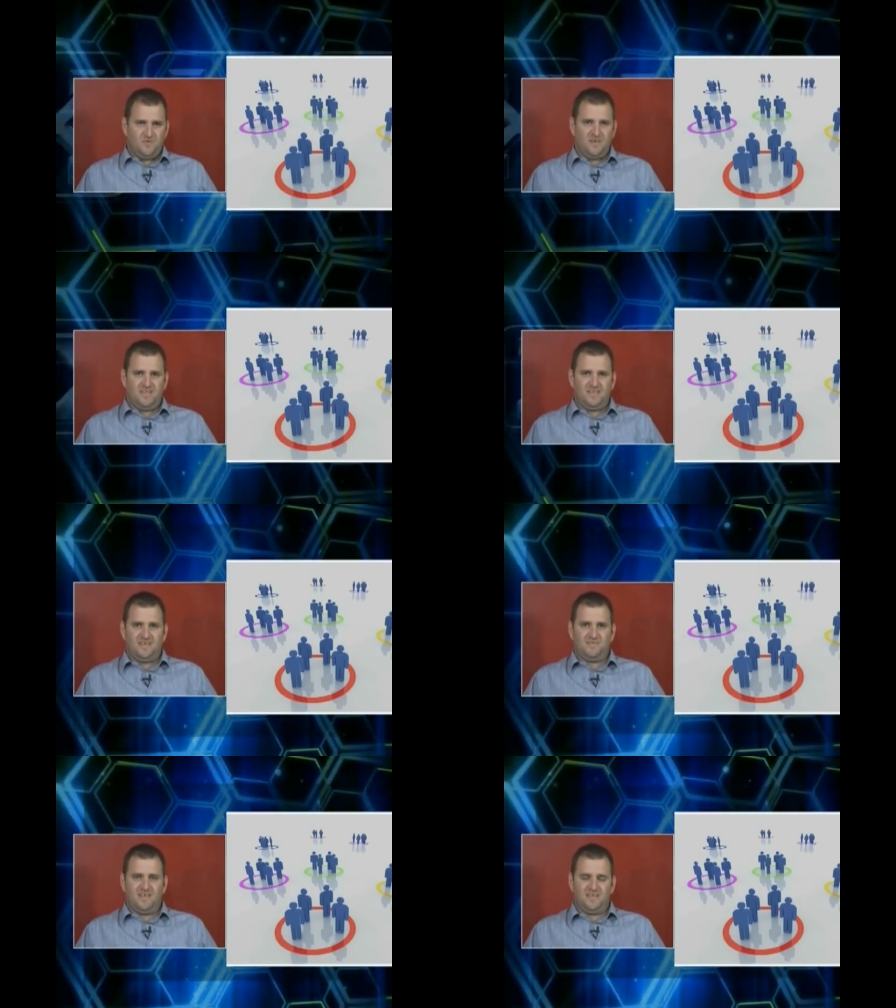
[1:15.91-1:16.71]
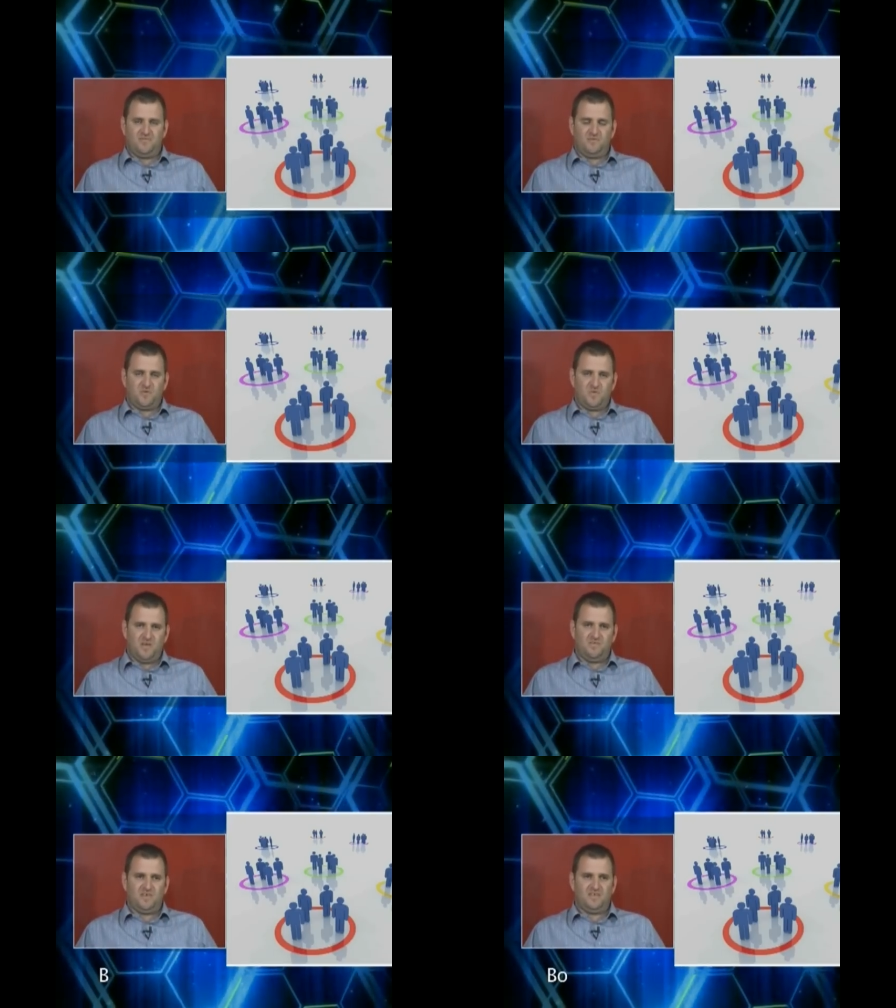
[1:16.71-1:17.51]
in Uganda, I've done it for
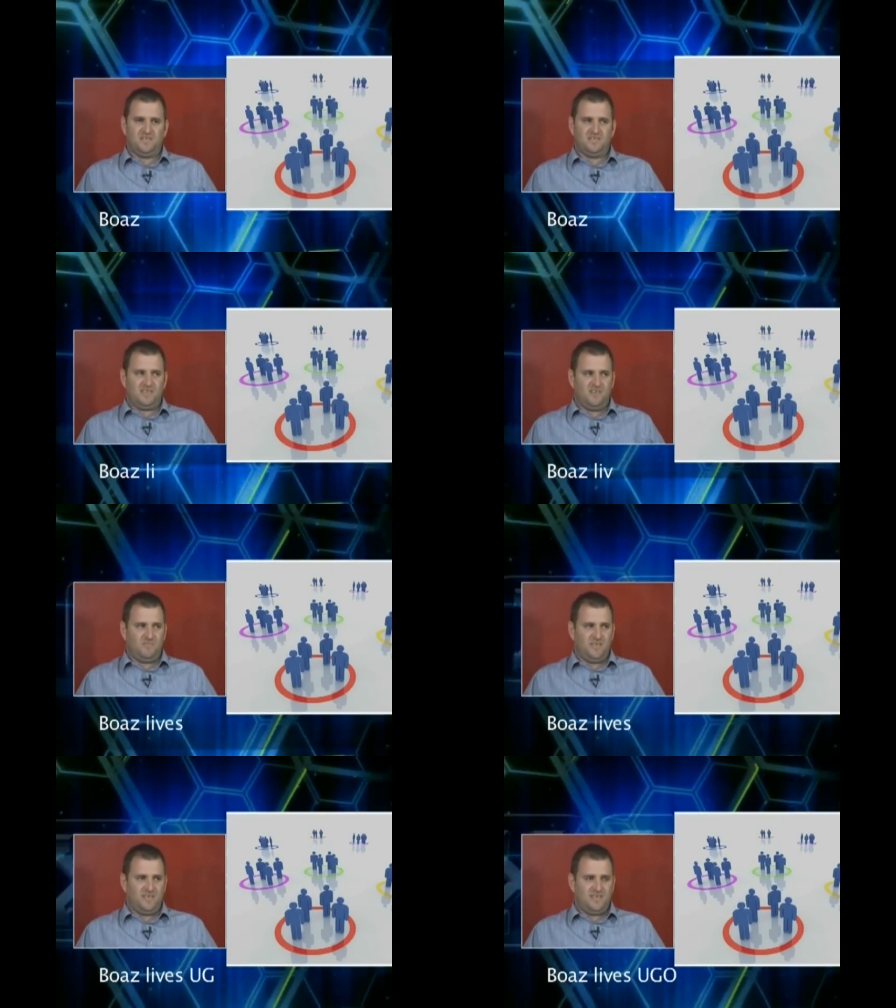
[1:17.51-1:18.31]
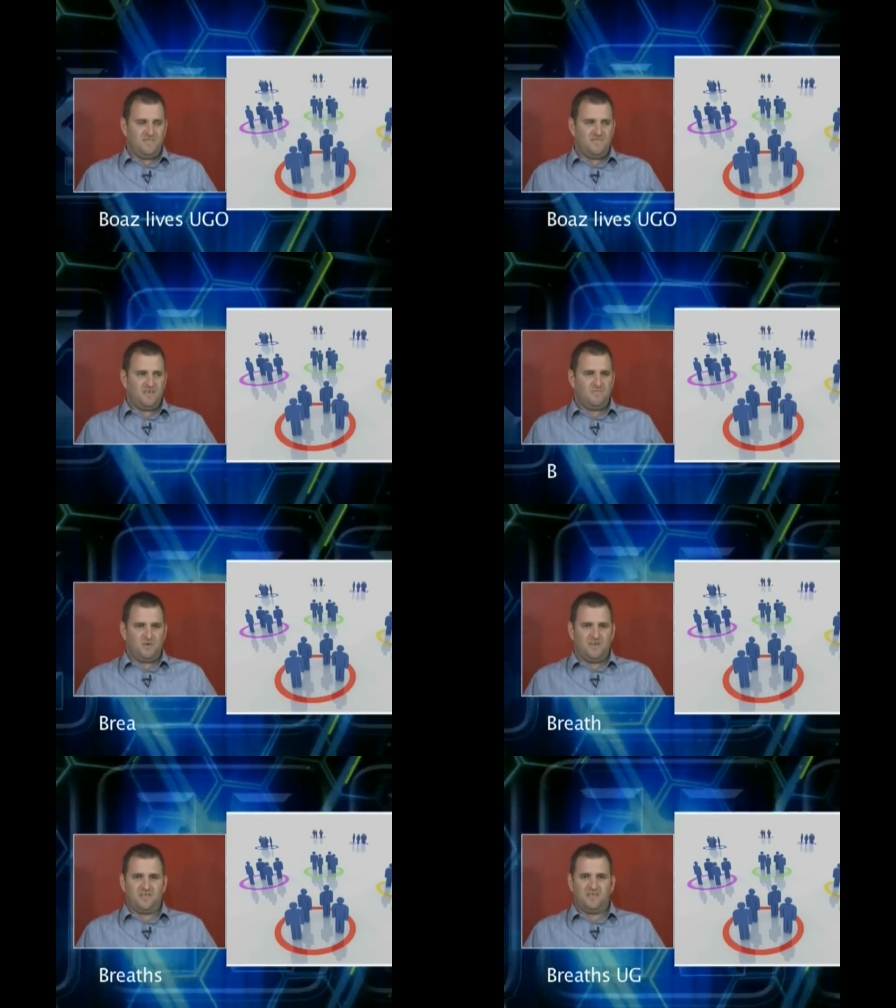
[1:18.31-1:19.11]
twelve years, I've been living,
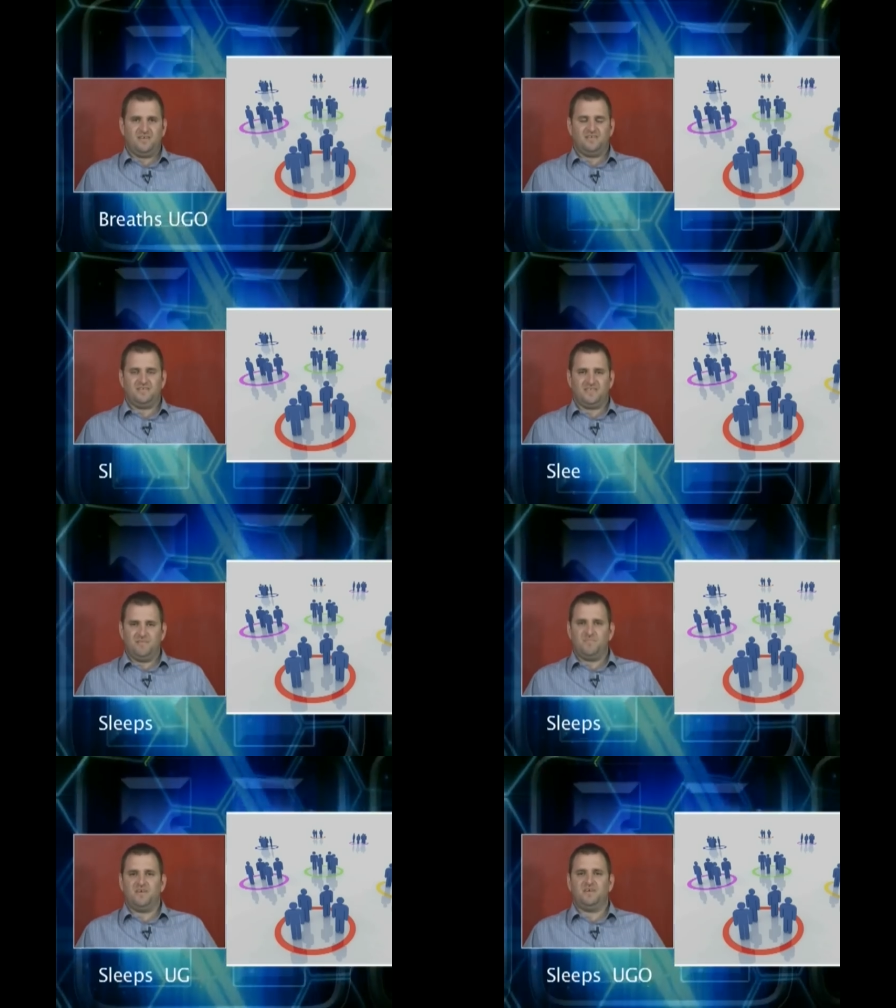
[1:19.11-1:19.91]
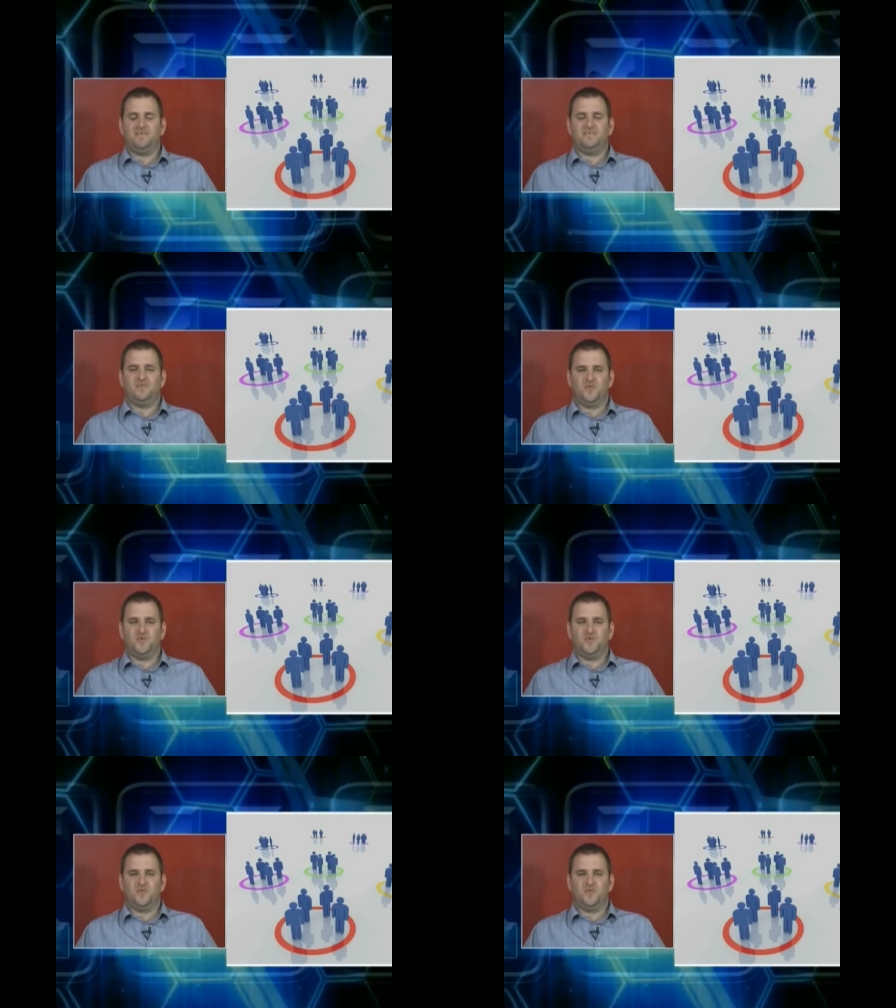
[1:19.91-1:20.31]
breathing, sleeping